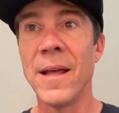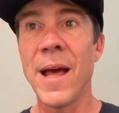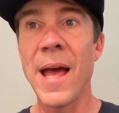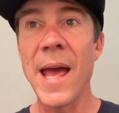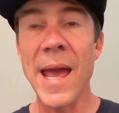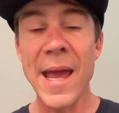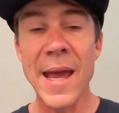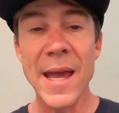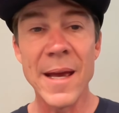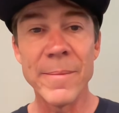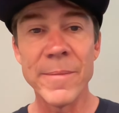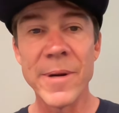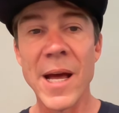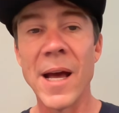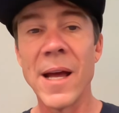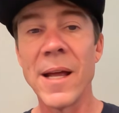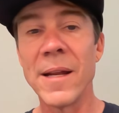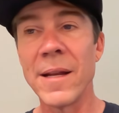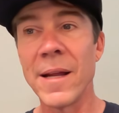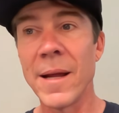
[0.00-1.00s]
hey, I'm
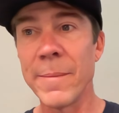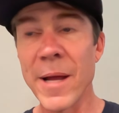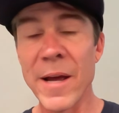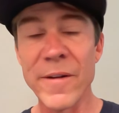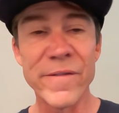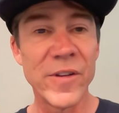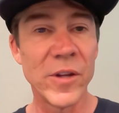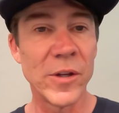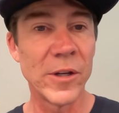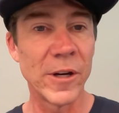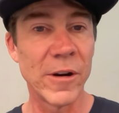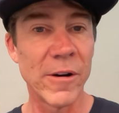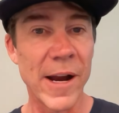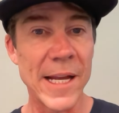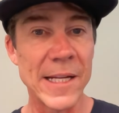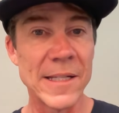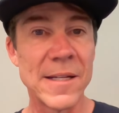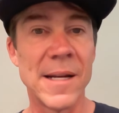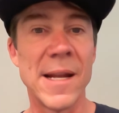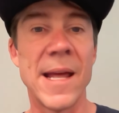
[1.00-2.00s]
not feeling
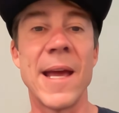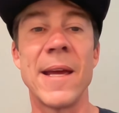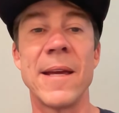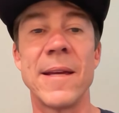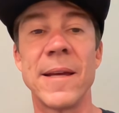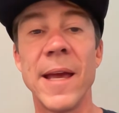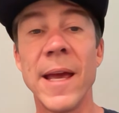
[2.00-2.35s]
great today?